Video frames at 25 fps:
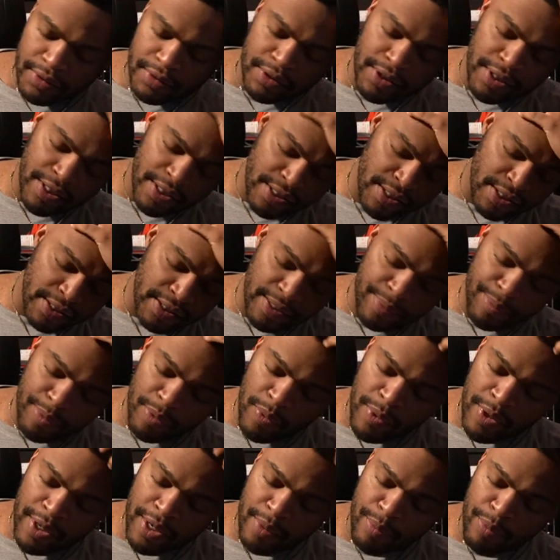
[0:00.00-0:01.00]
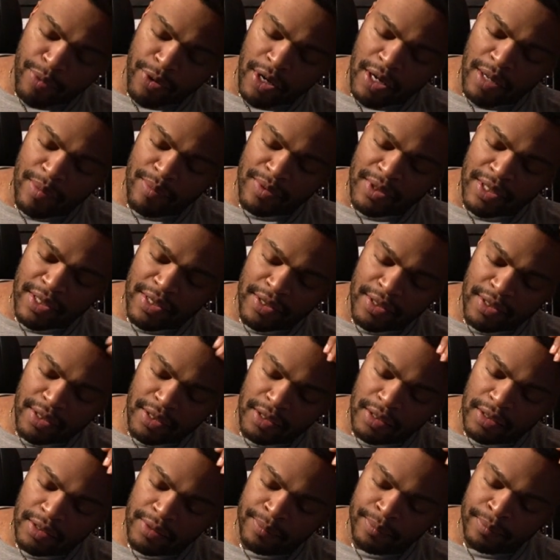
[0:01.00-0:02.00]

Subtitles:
and sleep away your problems. I think